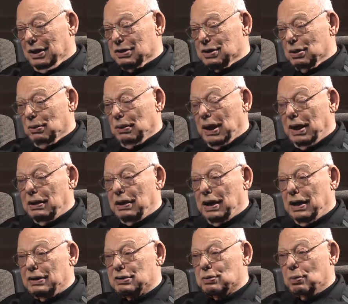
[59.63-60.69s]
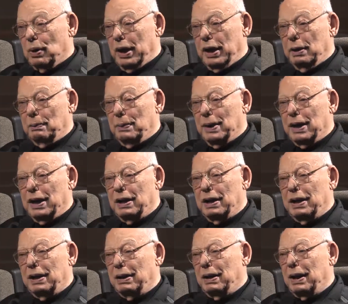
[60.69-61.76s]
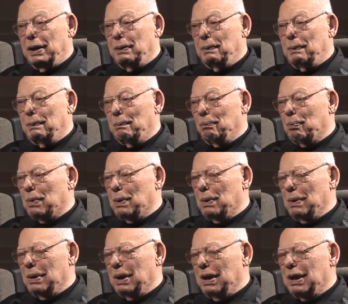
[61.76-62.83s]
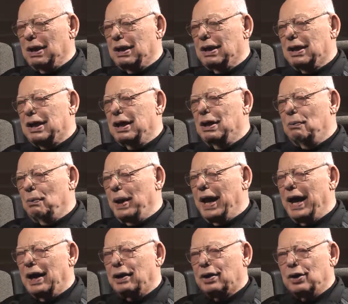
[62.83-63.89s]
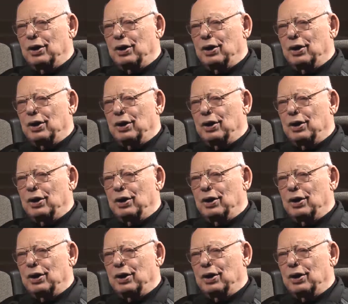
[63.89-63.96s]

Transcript: so I swam, and we had a